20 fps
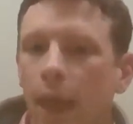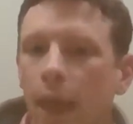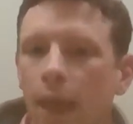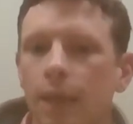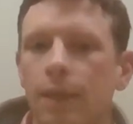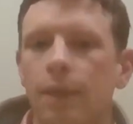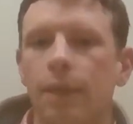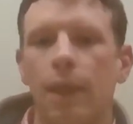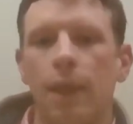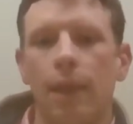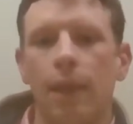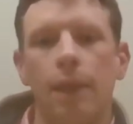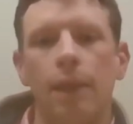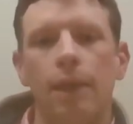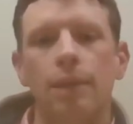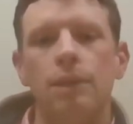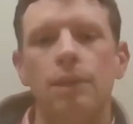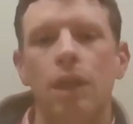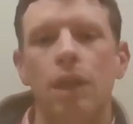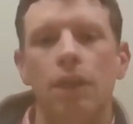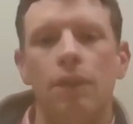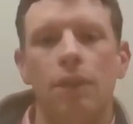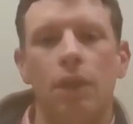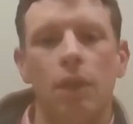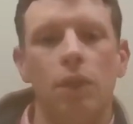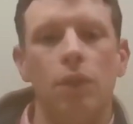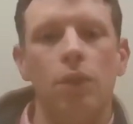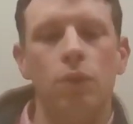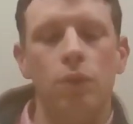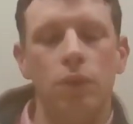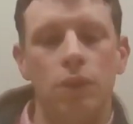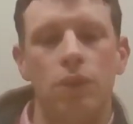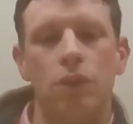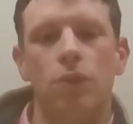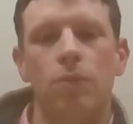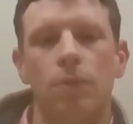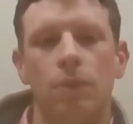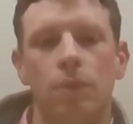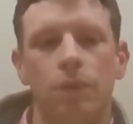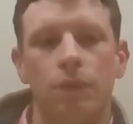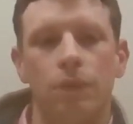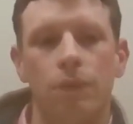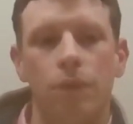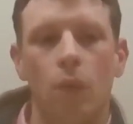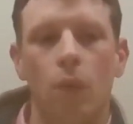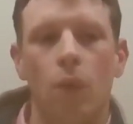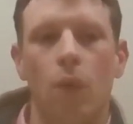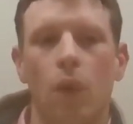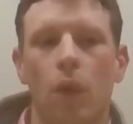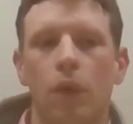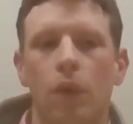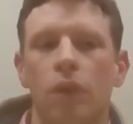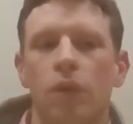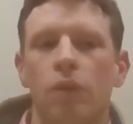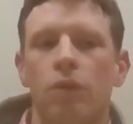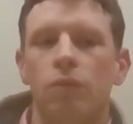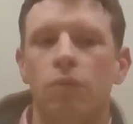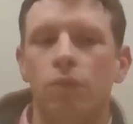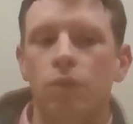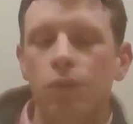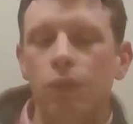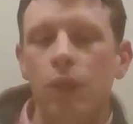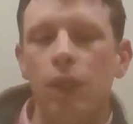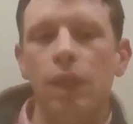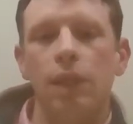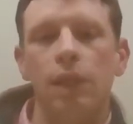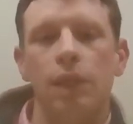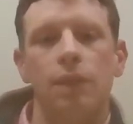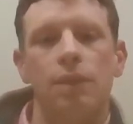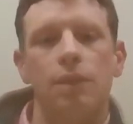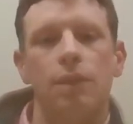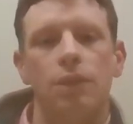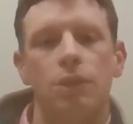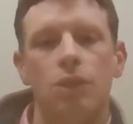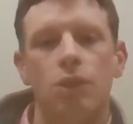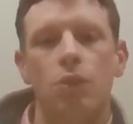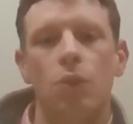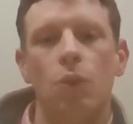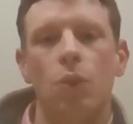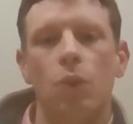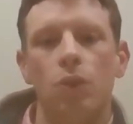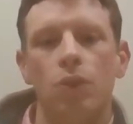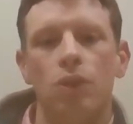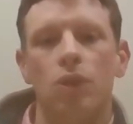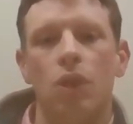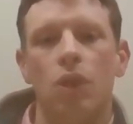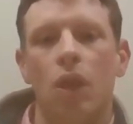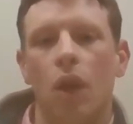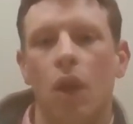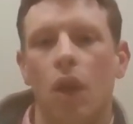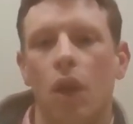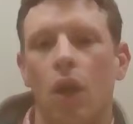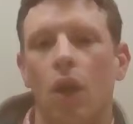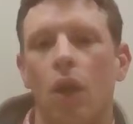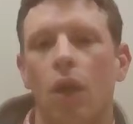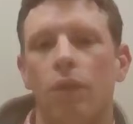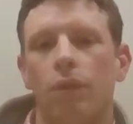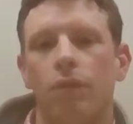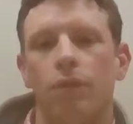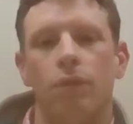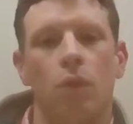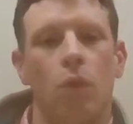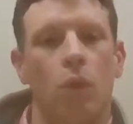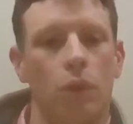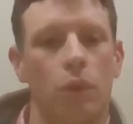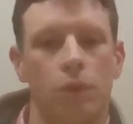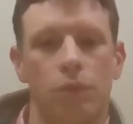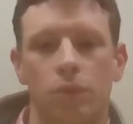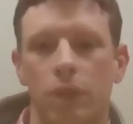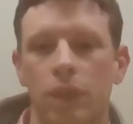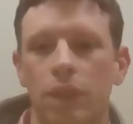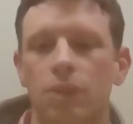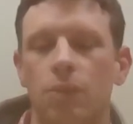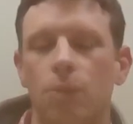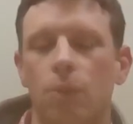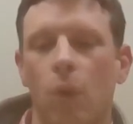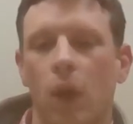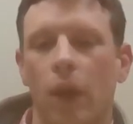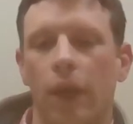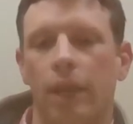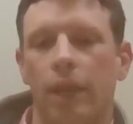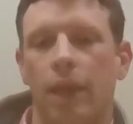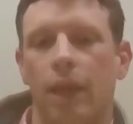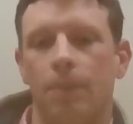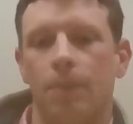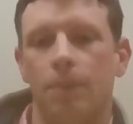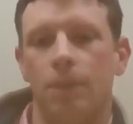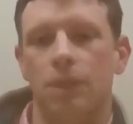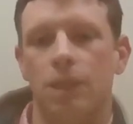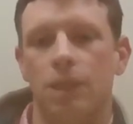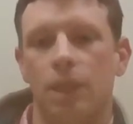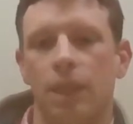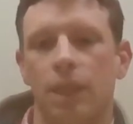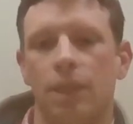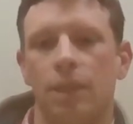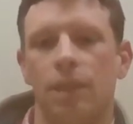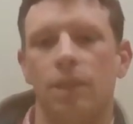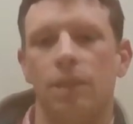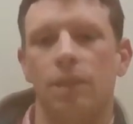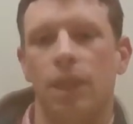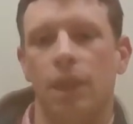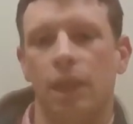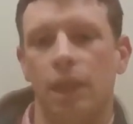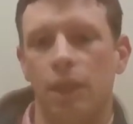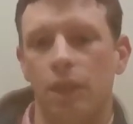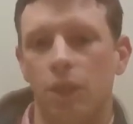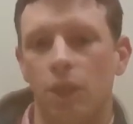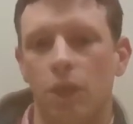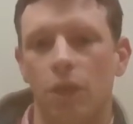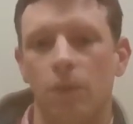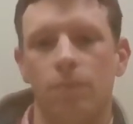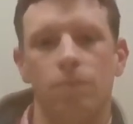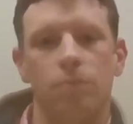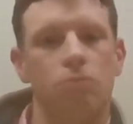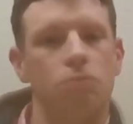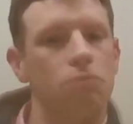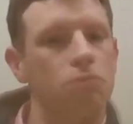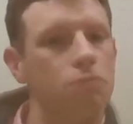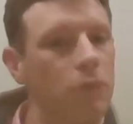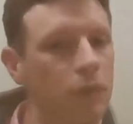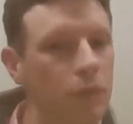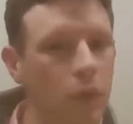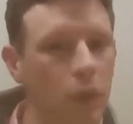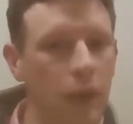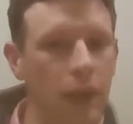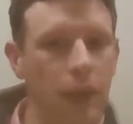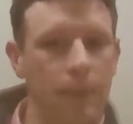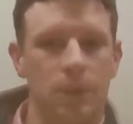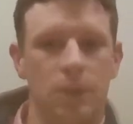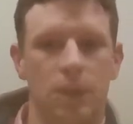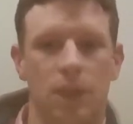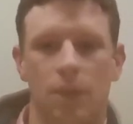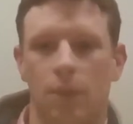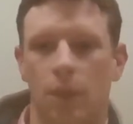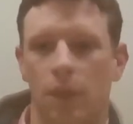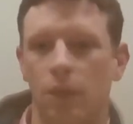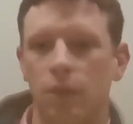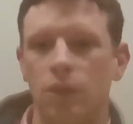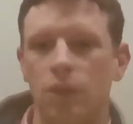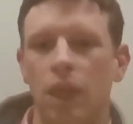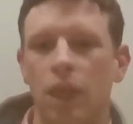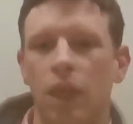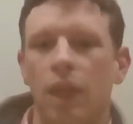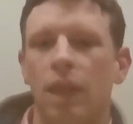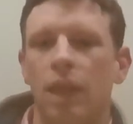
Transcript: And as I alluded to before, really the source of, or the reason why it happens in England and in Europe before it happens anywhere else,